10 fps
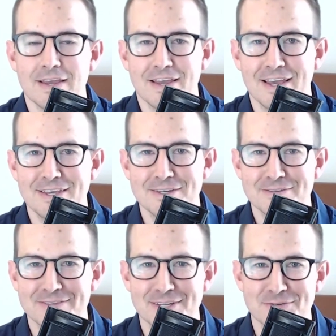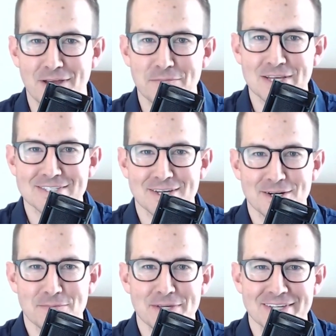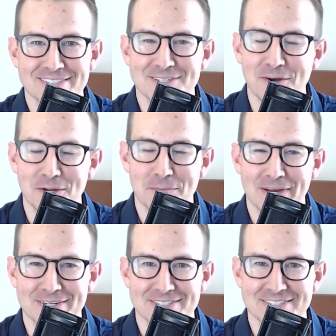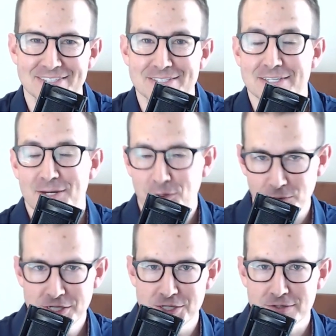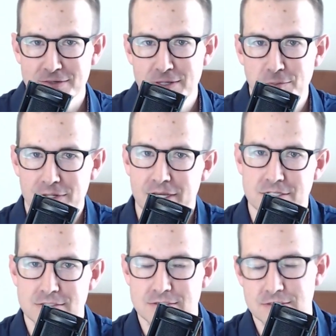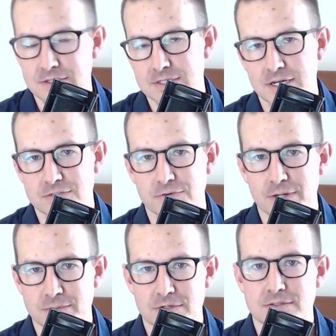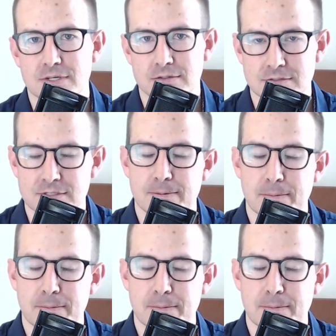Hey, Ian. Thanks for having me. Excited to be talking about this integration, the implications that this has for Amazon sellers.